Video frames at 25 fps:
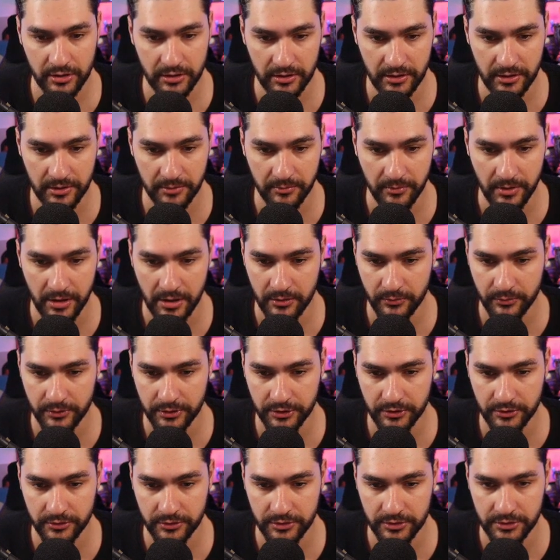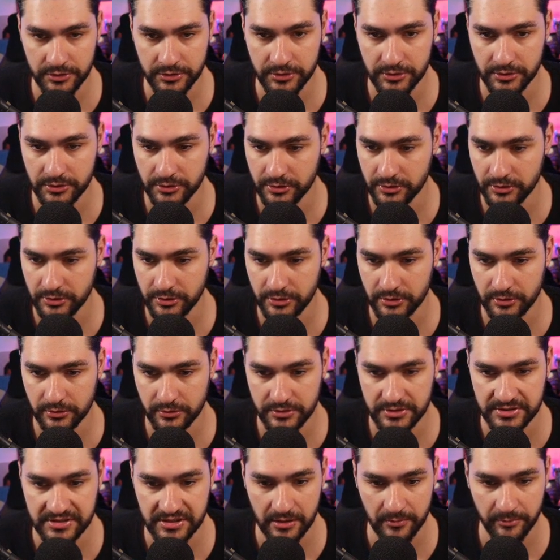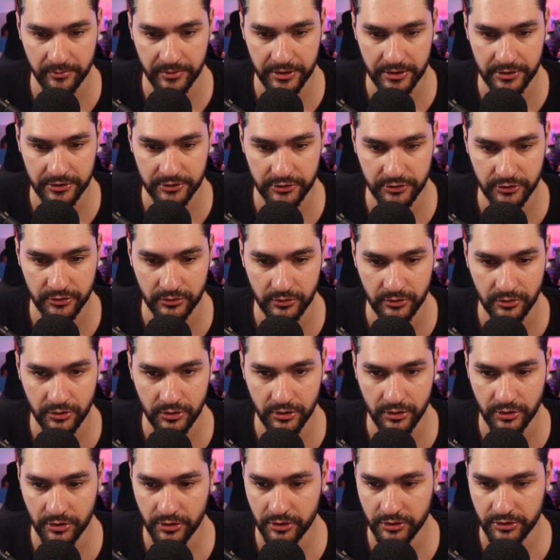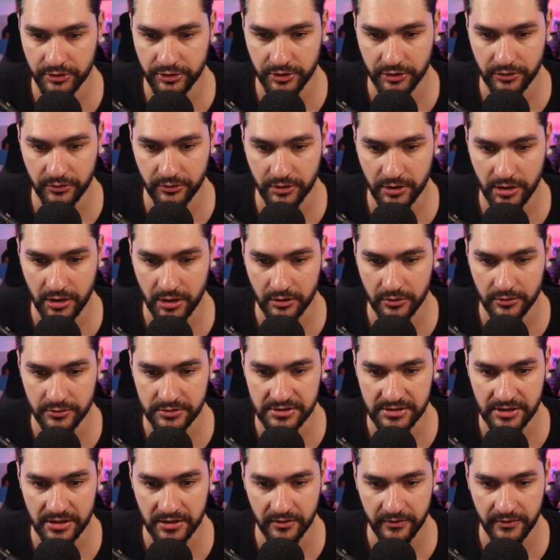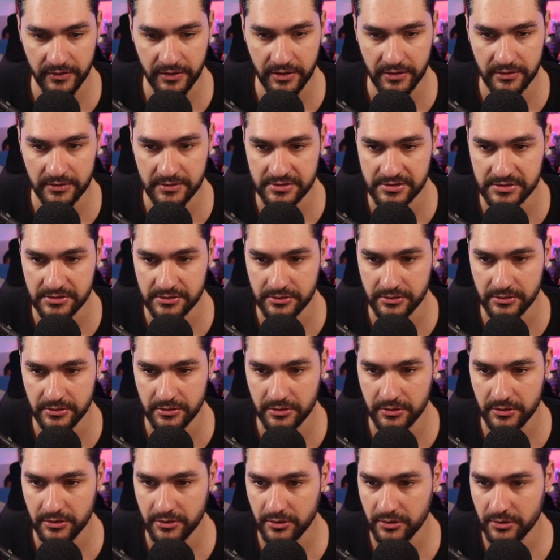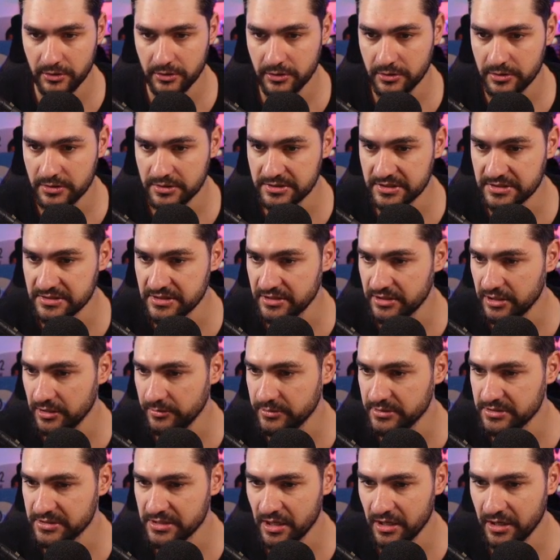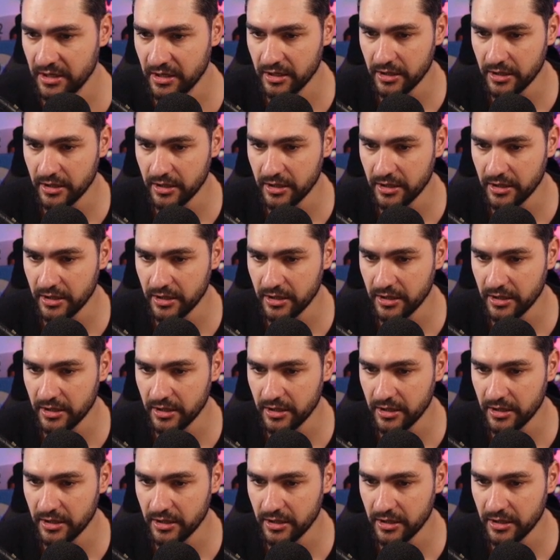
Lemar. We're good. Luis Alberto, Diego Carlos. Anything else? Is this the team that's done?